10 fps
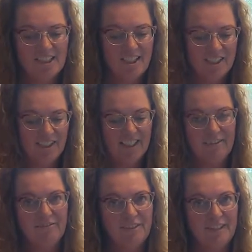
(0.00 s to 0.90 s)
chilling
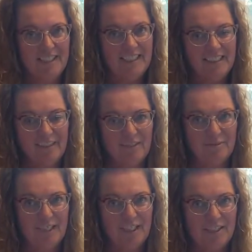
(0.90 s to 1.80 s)
and fully
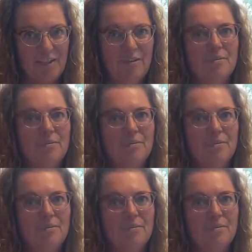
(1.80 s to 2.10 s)
ready to go,